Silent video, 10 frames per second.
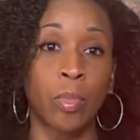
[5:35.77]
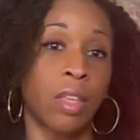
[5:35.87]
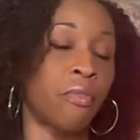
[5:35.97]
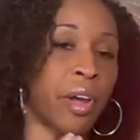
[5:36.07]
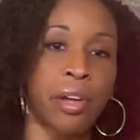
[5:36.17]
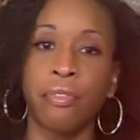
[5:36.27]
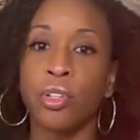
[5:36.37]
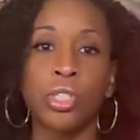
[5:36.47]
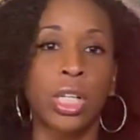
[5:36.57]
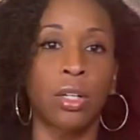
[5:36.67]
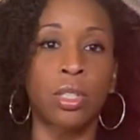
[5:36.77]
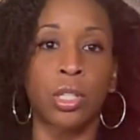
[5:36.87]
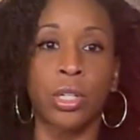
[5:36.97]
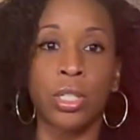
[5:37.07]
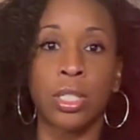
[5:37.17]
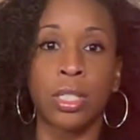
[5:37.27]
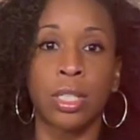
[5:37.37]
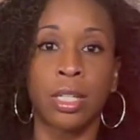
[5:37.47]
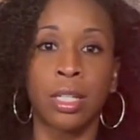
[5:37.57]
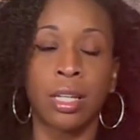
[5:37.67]
very few shelters,
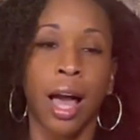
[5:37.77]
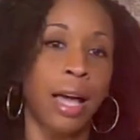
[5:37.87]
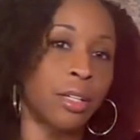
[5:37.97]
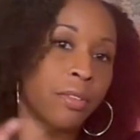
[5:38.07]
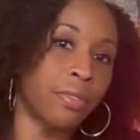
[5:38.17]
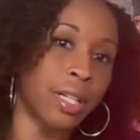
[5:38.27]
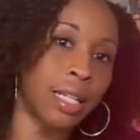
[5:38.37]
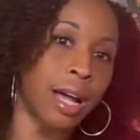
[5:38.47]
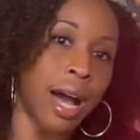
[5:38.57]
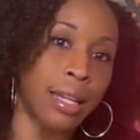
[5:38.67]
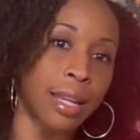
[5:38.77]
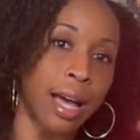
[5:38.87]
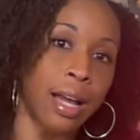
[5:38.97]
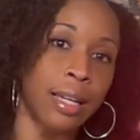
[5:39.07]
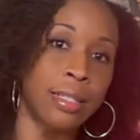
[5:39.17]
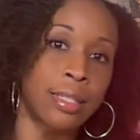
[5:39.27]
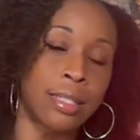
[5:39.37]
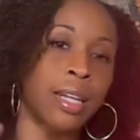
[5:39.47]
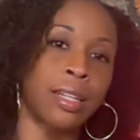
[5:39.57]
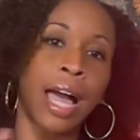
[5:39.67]
underfunded hotlines.
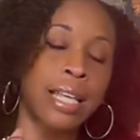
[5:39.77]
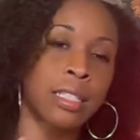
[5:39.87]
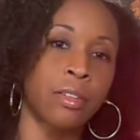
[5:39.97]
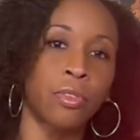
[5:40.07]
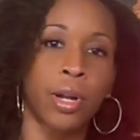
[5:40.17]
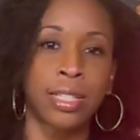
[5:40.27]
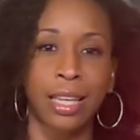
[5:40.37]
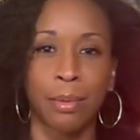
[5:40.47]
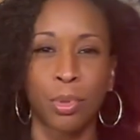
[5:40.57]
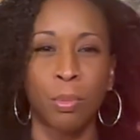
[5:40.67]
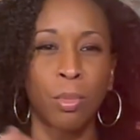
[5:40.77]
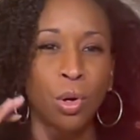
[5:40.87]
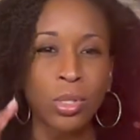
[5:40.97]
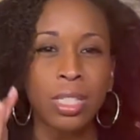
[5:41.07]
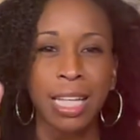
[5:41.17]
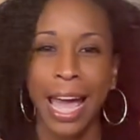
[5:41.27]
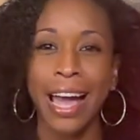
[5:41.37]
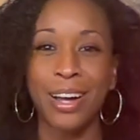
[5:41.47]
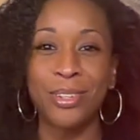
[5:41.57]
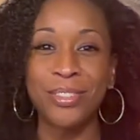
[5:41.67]
In Alaska, for example, most
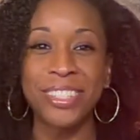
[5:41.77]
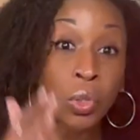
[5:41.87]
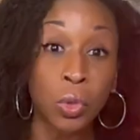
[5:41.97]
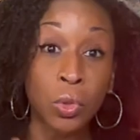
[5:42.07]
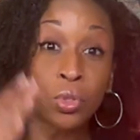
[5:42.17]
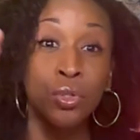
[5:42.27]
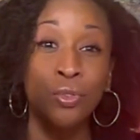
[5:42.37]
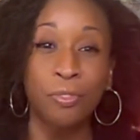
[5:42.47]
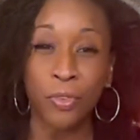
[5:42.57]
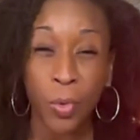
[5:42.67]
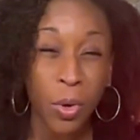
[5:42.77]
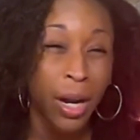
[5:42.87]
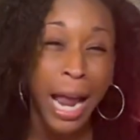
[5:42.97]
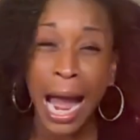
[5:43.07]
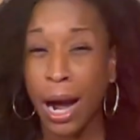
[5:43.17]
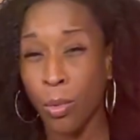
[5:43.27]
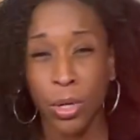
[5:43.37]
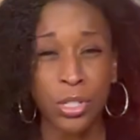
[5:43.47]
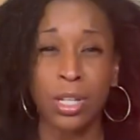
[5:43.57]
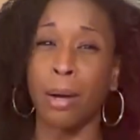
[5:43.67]
towns 2 to 4
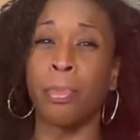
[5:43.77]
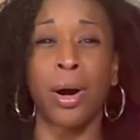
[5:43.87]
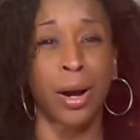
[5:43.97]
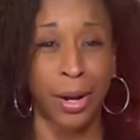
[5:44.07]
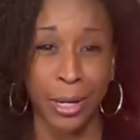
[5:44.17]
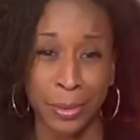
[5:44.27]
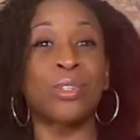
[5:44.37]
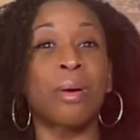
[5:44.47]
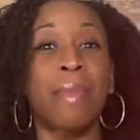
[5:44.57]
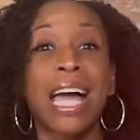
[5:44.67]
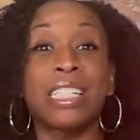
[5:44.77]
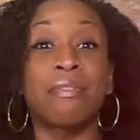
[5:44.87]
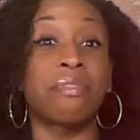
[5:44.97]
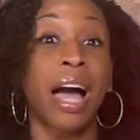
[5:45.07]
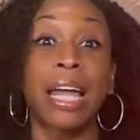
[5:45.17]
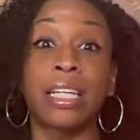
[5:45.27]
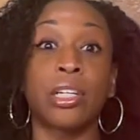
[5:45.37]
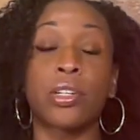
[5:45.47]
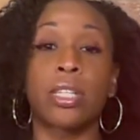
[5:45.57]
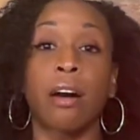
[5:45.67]
hours apart. So imagine finding
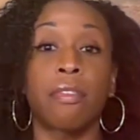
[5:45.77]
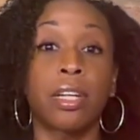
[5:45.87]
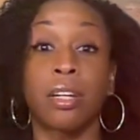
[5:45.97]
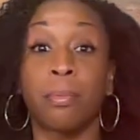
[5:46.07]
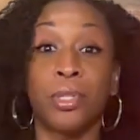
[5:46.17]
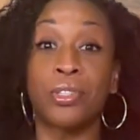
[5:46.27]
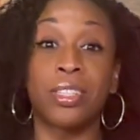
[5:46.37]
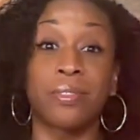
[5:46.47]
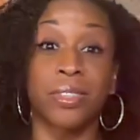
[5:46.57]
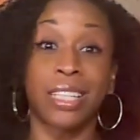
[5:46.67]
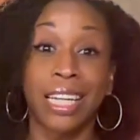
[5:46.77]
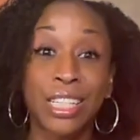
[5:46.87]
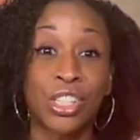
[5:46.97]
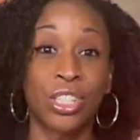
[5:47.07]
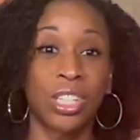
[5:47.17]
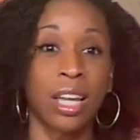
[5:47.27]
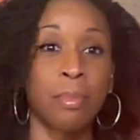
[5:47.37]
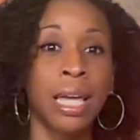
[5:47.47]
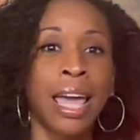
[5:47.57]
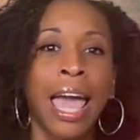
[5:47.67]
yourself in an abusive
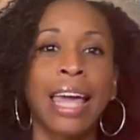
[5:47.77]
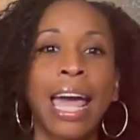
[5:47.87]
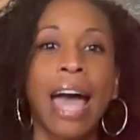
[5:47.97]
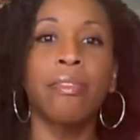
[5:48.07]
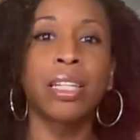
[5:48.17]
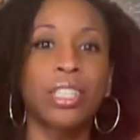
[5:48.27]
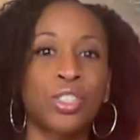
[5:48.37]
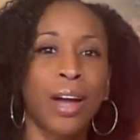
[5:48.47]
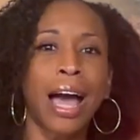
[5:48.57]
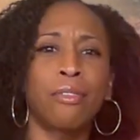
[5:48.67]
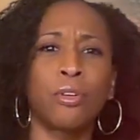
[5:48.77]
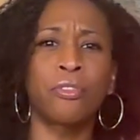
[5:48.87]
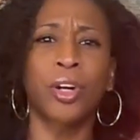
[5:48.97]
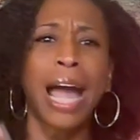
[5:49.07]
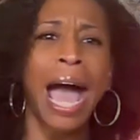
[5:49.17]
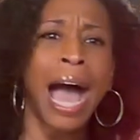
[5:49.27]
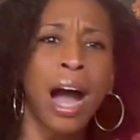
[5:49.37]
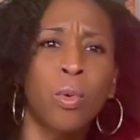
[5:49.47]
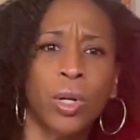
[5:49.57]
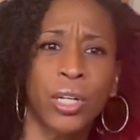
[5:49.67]
relationship and having to travel for
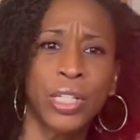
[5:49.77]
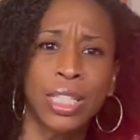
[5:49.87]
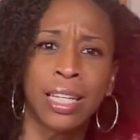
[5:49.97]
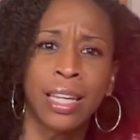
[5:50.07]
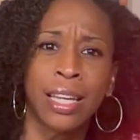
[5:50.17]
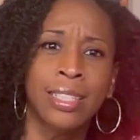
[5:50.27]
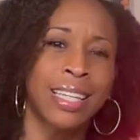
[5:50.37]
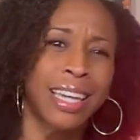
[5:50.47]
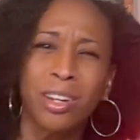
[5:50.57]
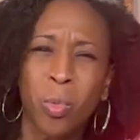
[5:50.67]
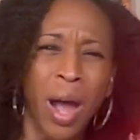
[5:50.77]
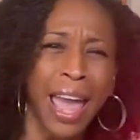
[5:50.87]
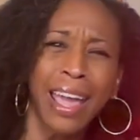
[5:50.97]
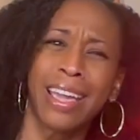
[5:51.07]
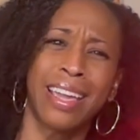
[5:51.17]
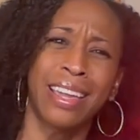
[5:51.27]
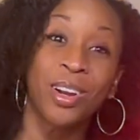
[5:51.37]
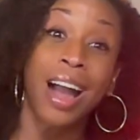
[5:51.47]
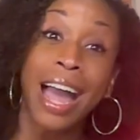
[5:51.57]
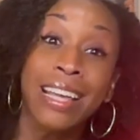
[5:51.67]
hours to get away.
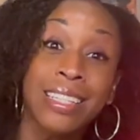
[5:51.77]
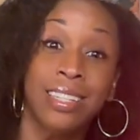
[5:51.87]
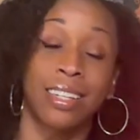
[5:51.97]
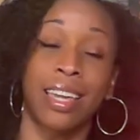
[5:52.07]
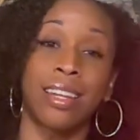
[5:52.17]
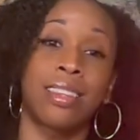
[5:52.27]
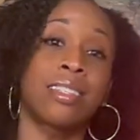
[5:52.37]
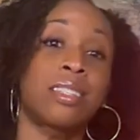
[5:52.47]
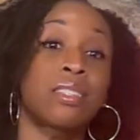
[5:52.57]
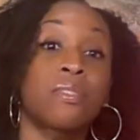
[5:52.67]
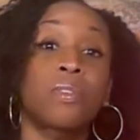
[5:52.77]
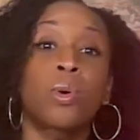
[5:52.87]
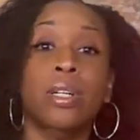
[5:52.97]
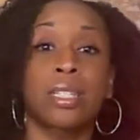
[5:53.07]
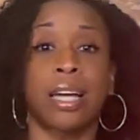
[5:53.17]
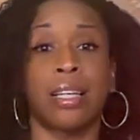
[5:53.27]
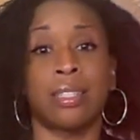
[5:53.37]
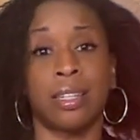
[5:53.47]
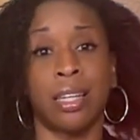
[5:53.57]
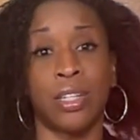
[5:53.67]
You're isolated. This is forced
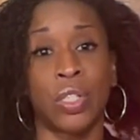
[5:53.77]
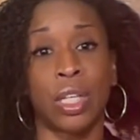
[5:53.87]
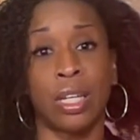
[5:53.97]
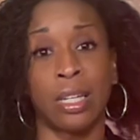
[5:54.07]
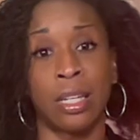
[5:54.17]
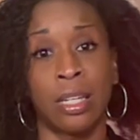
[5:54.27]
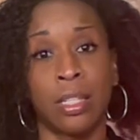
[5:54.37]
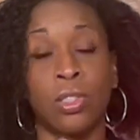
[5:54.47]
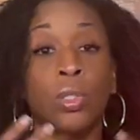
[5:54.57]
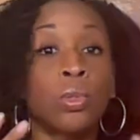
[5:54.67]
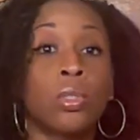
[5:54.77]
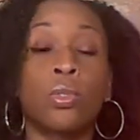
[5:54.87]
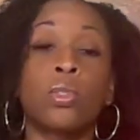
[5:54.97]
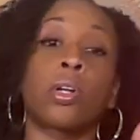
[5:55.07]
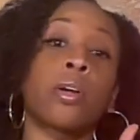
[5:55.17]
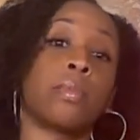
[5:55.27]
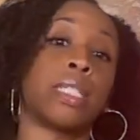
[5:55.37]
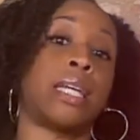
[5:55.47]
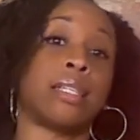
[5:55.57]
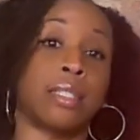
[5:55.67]
isolation due to
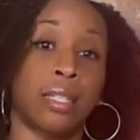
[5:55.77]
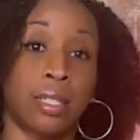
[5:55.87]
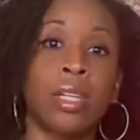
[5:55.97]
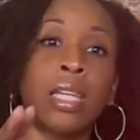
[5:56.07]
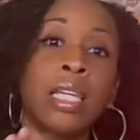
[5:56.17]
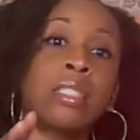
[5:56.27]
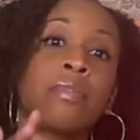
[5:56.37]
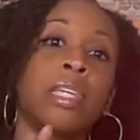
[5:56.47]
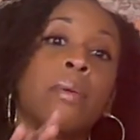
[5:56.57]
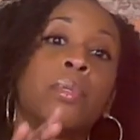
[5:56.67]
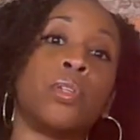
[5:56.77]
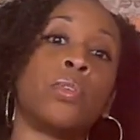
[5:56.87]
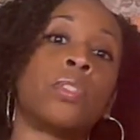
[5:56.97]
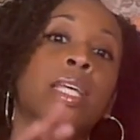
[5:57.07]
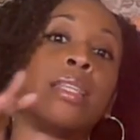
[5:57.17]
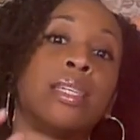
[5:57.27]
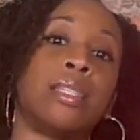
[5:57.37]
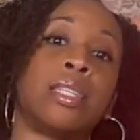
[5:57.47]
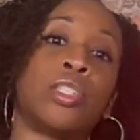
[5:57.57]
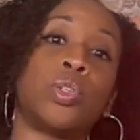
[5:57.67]
circumstances. The needs of the abused in
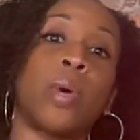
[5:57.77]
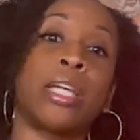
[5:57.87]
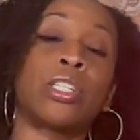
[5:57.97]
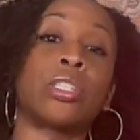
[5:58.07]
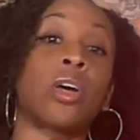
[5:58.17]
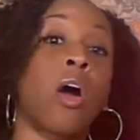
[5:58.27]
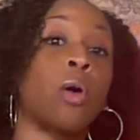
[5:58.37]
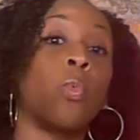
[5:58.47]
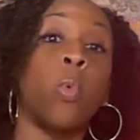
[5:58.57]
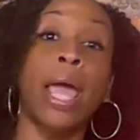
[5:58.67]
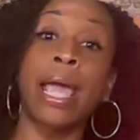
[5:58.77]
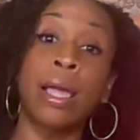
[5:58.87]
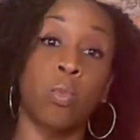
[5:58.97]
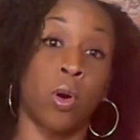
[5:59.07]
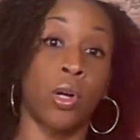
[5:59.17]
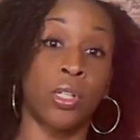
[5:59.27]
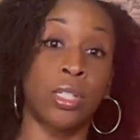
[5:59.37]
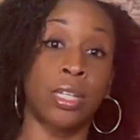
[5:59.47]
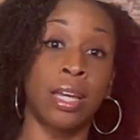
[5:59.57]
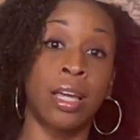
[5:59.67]
these situations are way worse